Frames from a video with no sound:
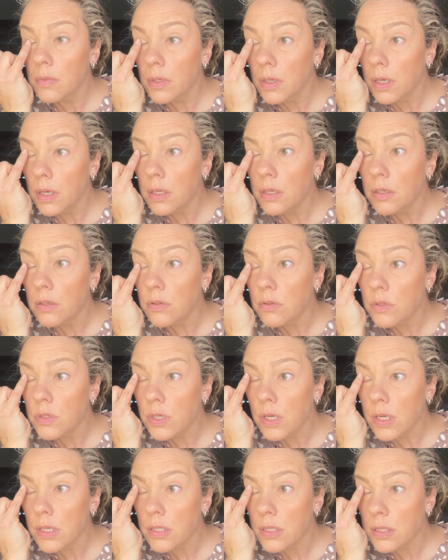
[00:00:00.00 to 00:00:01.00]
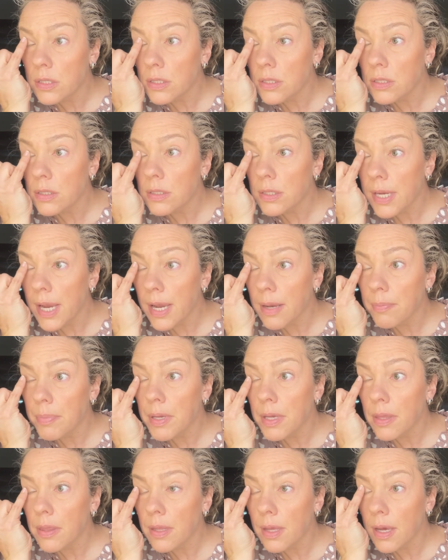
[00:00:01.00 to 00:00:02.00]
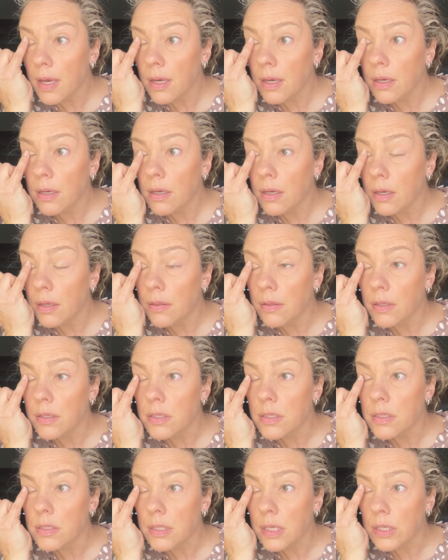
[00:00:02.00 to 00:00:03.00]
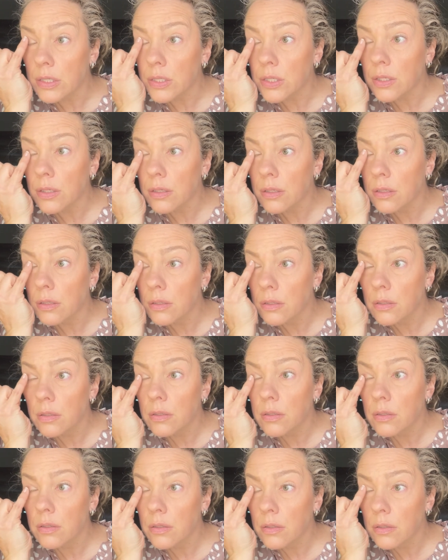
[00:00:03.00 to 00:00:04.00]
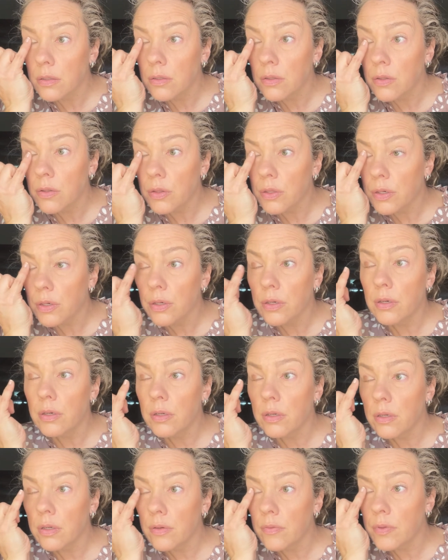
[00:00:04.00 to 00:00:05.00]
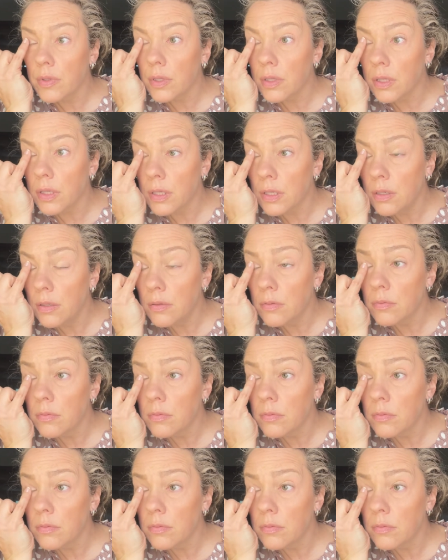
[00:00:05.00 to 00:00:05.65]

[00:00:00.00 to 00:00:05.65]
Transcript: And just tapping that on the center third of the lid.